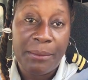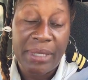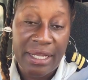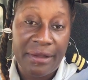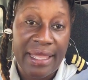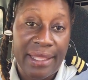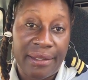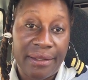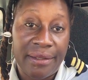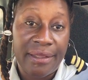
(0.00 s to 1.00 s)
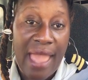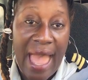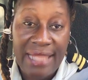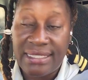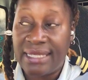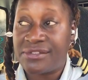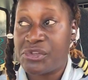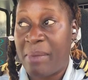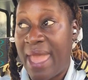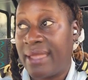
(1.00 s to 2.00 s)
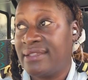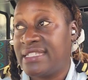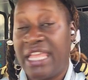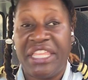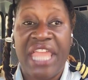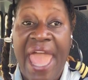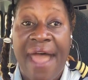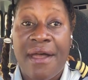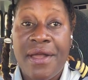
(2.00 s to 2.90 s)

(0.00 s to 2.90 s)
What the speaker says: But okay. I texted her back and said, yeah.